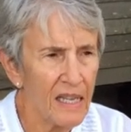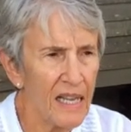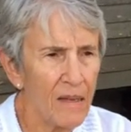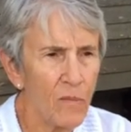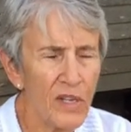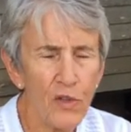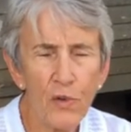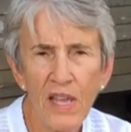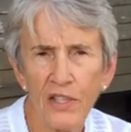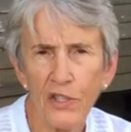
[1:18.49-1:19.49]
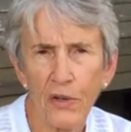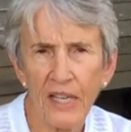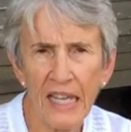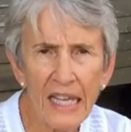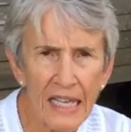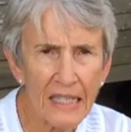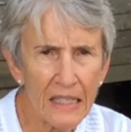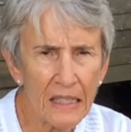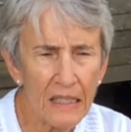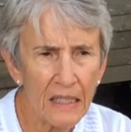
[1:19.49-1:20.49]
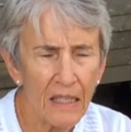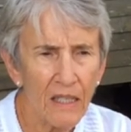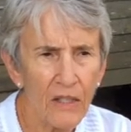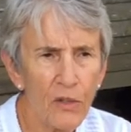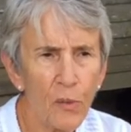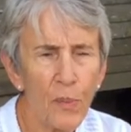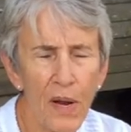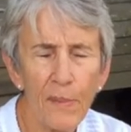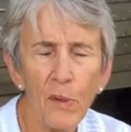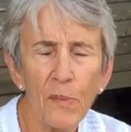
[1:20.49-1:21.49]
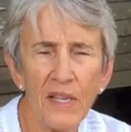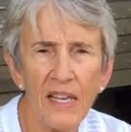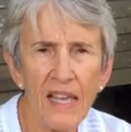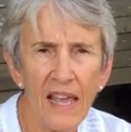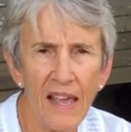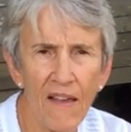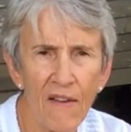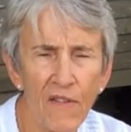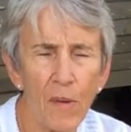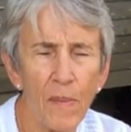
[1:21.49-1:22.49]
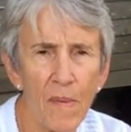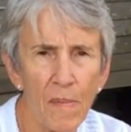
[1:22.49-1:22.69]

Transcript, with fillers: and when you get your kit, you'll probably have a,